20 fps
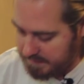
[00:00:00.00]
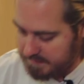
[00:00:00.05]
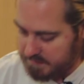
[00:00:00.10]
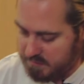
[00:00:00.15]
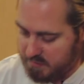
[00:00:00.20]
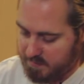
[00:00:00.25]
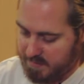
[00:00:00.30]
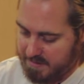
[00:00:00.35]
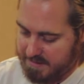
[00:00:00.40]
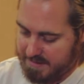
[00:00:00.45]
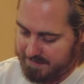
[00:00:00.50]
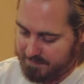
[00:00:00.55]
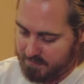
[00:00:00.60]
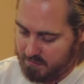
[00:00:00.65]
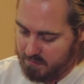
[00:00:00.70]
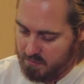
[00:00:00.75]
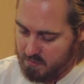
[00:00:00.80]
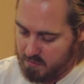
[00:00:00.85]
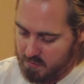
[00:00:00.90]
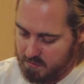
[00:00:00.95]
is you might have
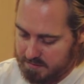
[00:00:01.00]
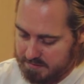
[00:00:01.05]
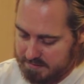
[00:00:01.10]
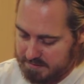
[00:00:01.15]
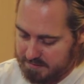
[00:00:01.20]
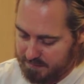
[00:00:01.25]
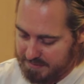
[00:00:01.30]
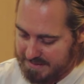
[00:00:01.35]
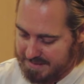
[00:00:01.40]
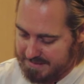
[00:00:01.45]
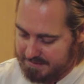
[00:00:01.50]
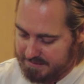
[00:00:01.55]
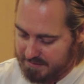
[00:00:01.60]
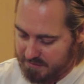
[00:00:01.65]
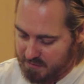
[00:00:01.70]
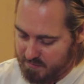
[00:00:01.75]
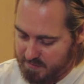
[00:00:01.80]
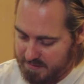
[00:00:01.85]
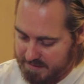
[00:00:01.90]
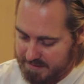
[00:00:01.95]
to, because it's plastic,
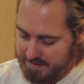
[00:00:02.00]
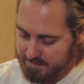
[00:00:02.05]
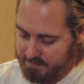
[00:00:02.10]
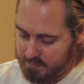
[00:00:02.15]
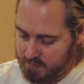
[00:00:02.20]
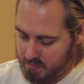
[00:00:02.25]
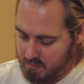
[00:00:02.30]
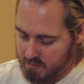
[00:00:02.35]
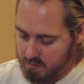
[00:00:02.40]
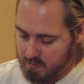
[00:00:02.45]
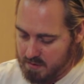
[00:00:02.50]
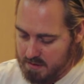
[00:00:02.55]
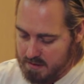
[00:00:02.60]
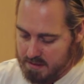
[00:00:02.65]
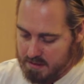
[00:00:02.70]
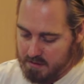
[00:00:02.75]
you might have to,